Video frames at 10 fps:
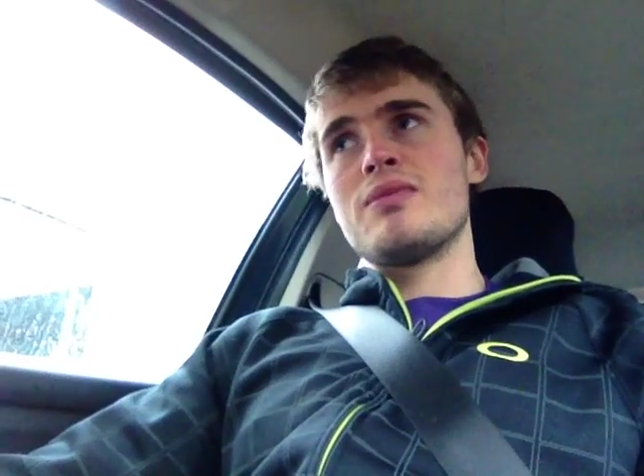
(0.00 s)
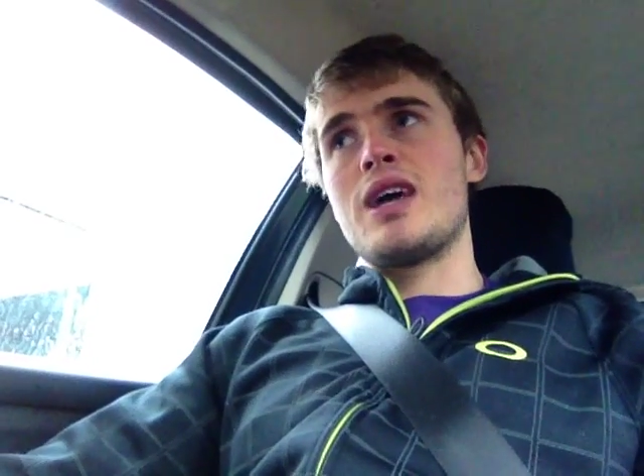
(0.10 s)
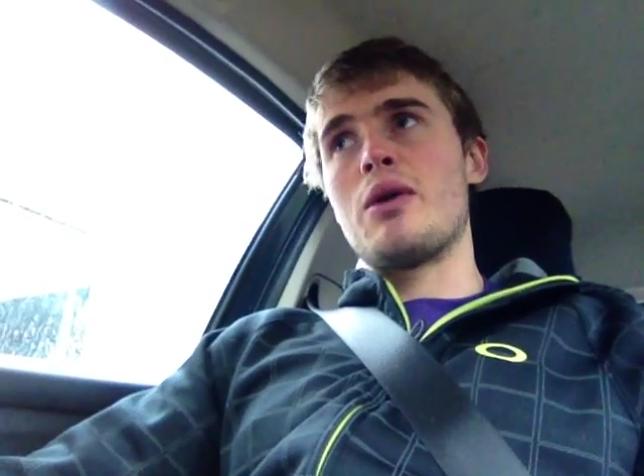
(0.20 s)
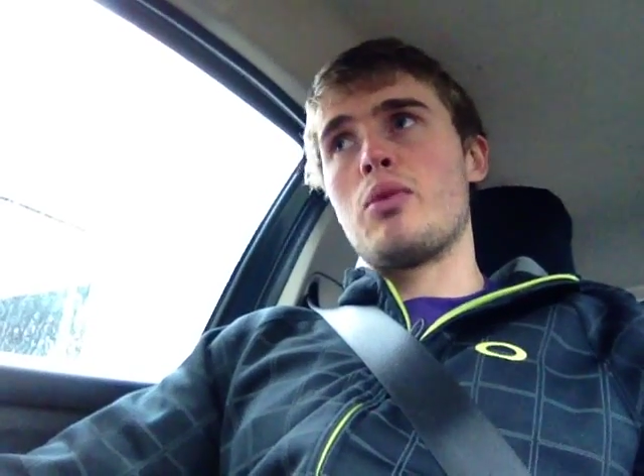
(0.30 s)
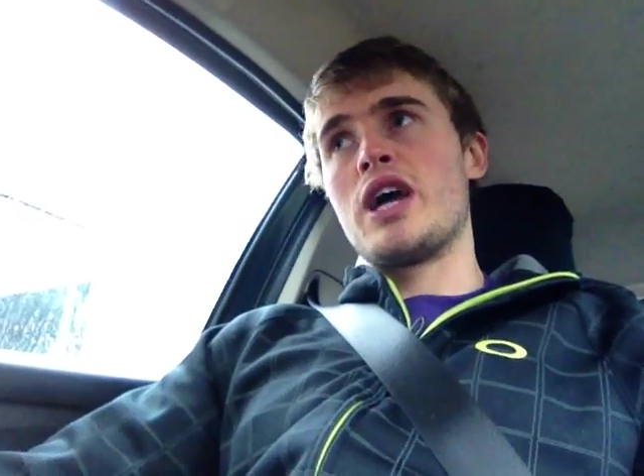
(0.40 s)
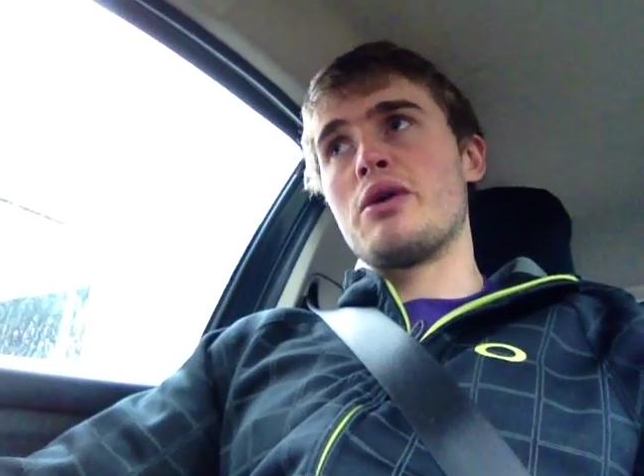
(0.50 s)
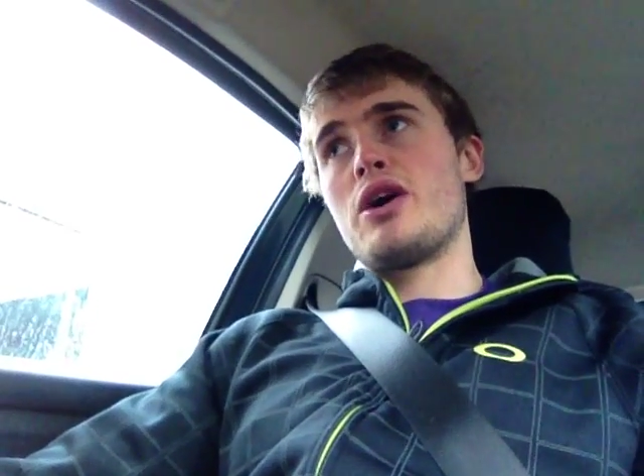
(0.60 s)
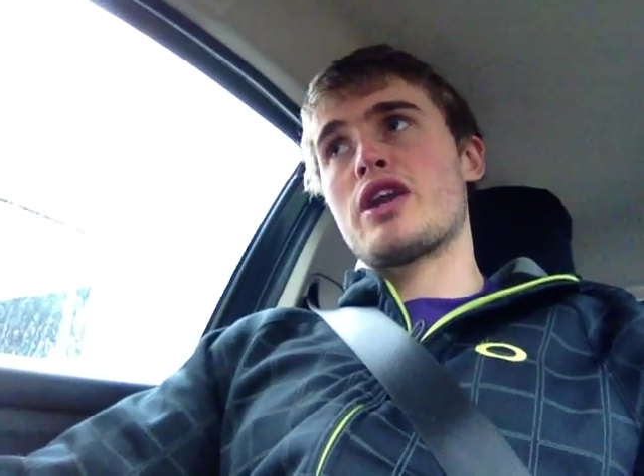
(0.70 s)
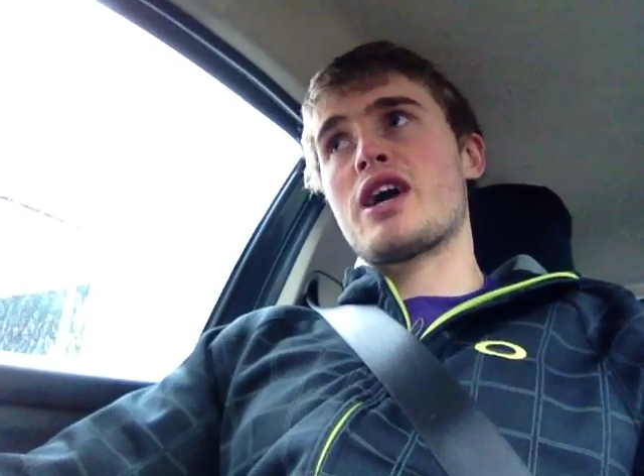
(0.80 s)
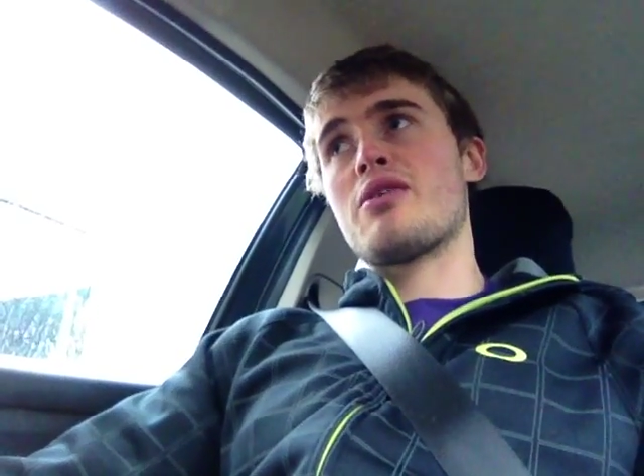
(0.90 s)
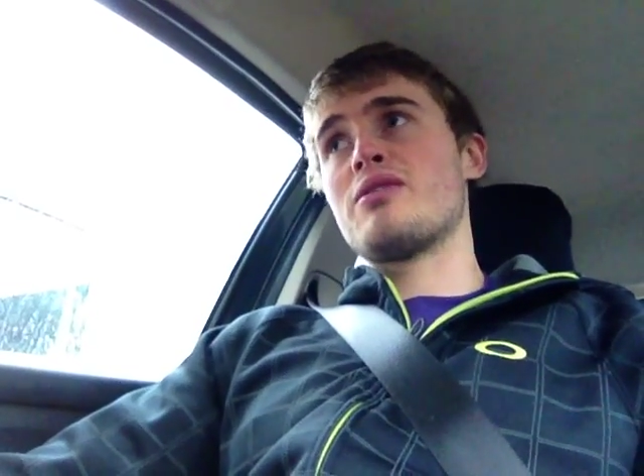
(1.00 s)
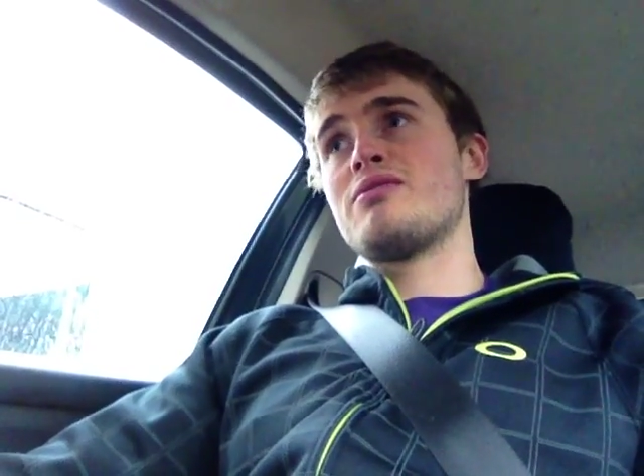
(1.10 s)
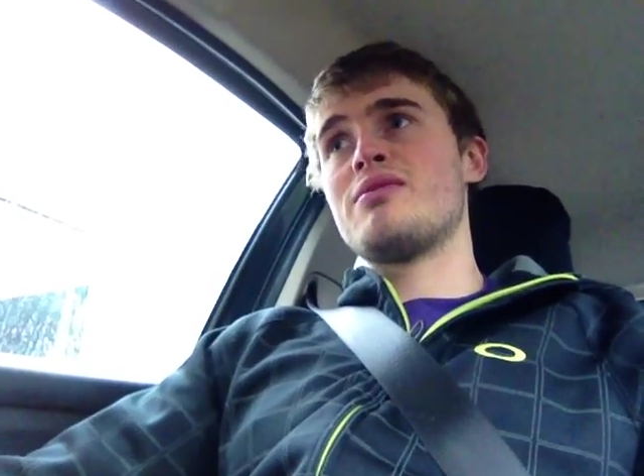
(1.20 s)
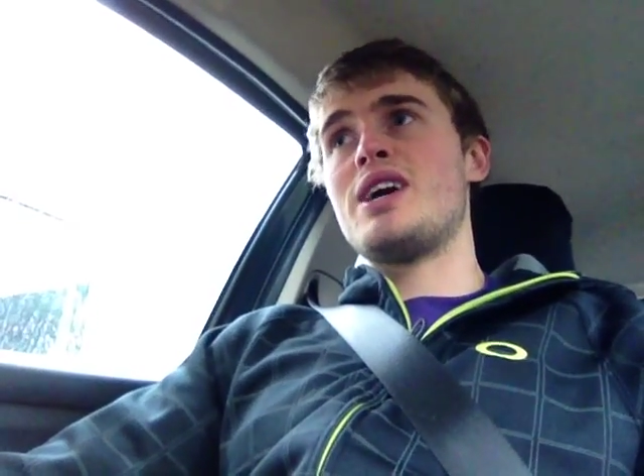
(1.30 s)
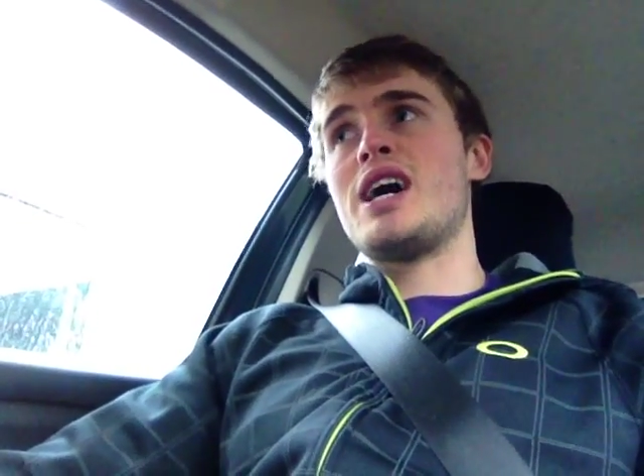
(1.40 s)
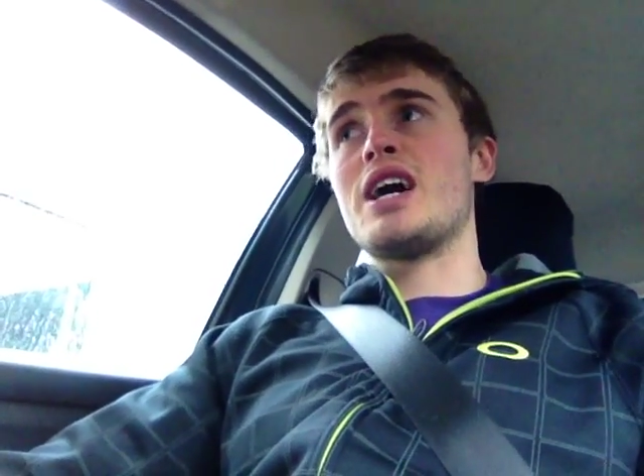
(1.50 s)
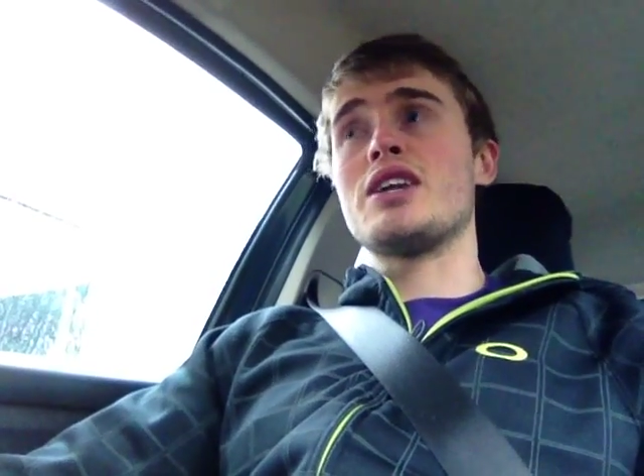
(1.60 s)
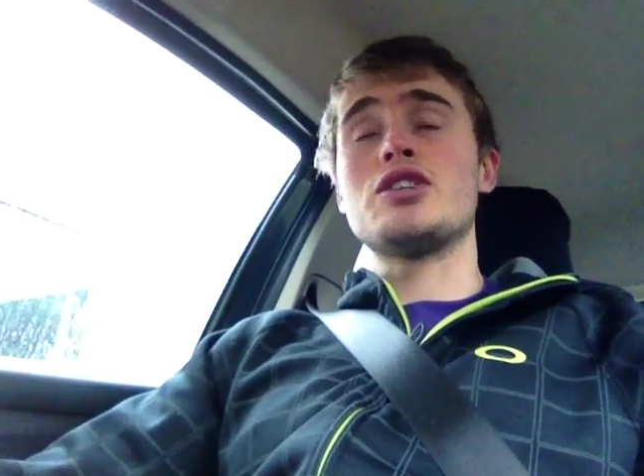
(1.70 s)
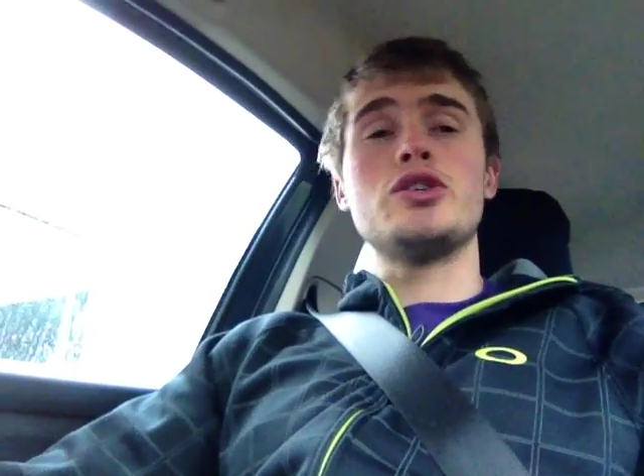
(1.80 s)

and where you are now, and